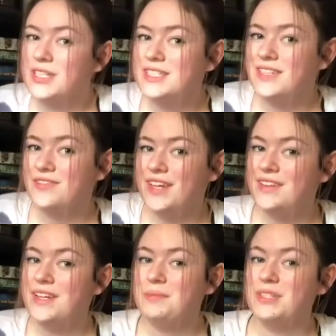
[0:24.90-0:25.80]
stuff down
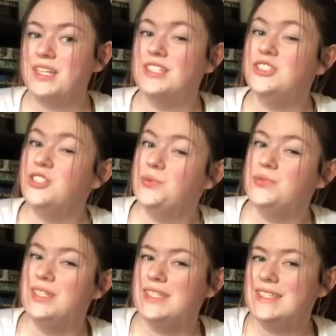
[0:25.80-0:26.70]
there because I don't
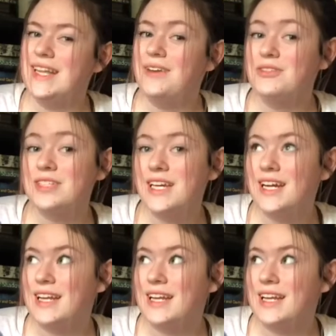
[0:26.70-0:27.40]
need that one yet.